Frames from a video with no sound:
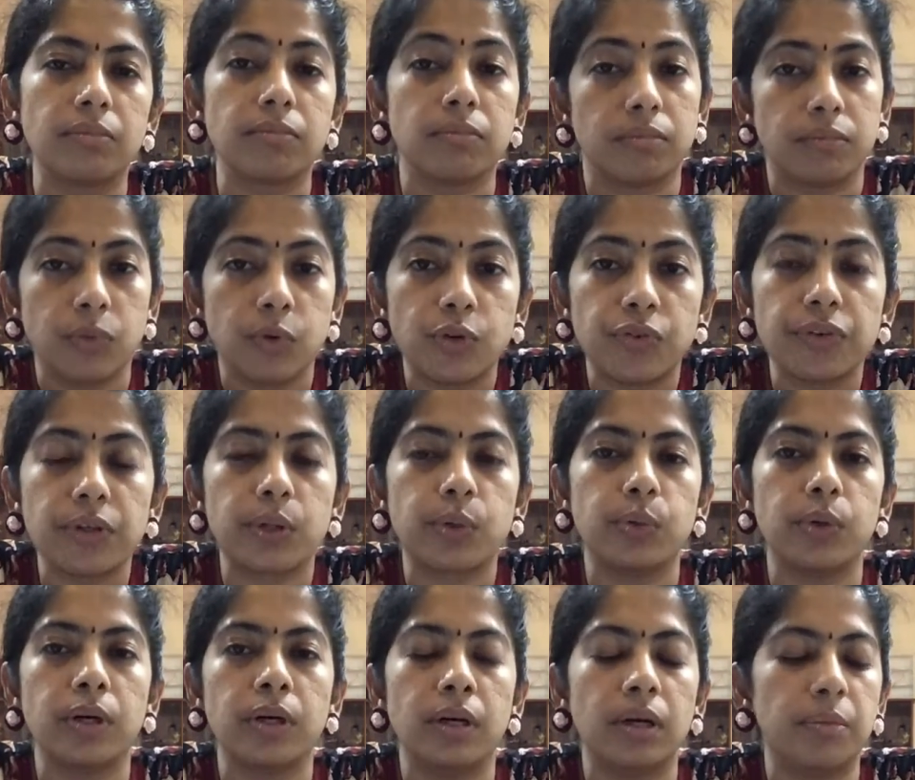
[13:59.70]
beautiful
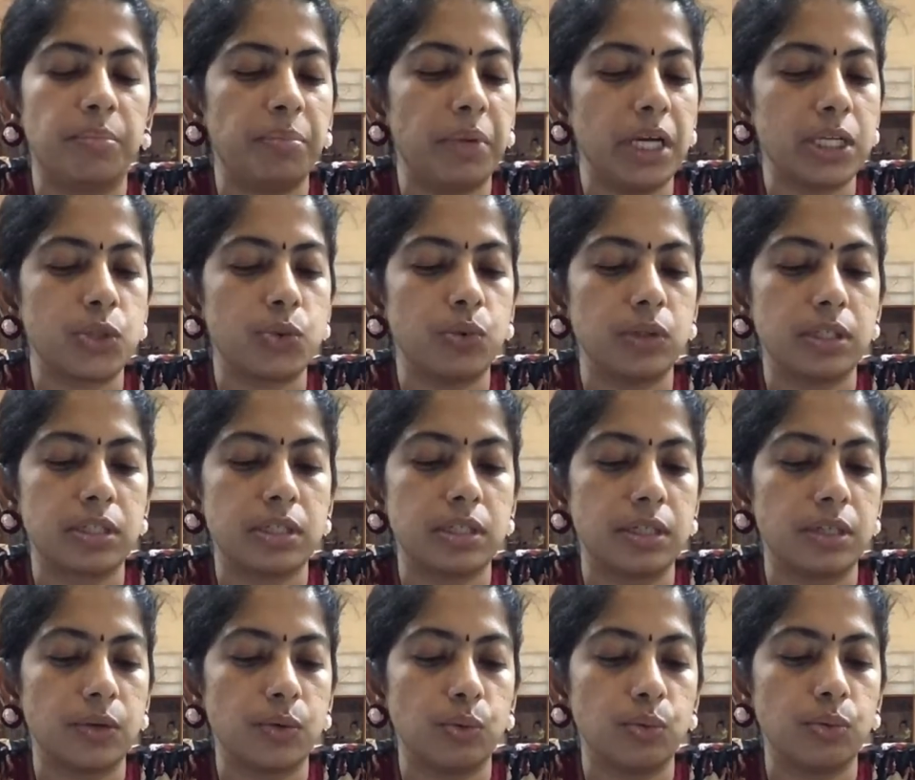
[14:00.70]
patchworks
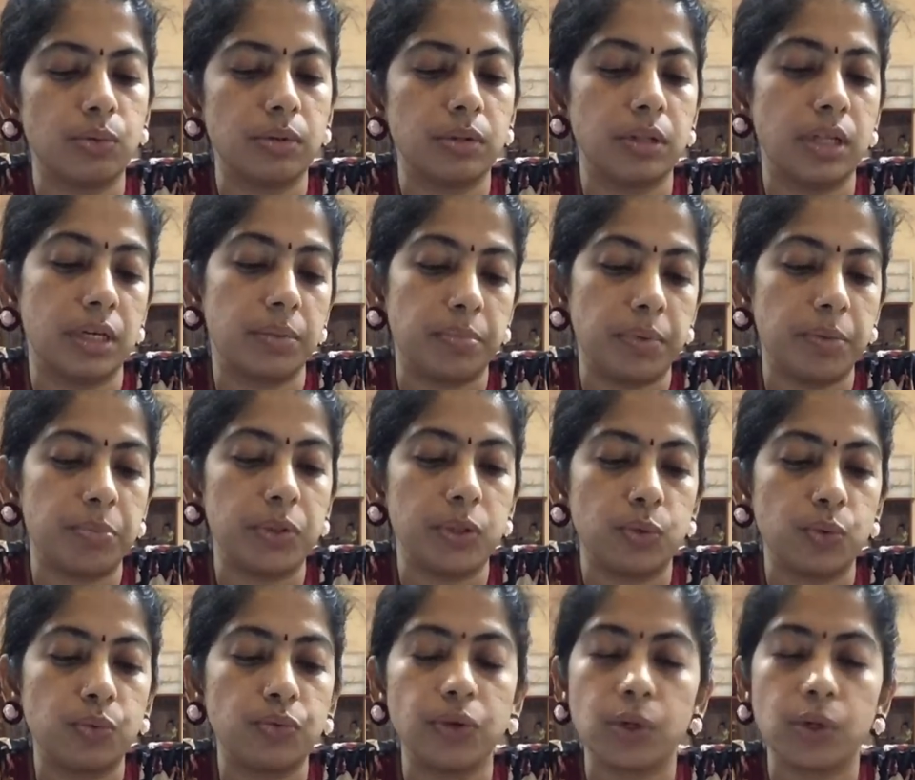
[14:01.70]
that people do for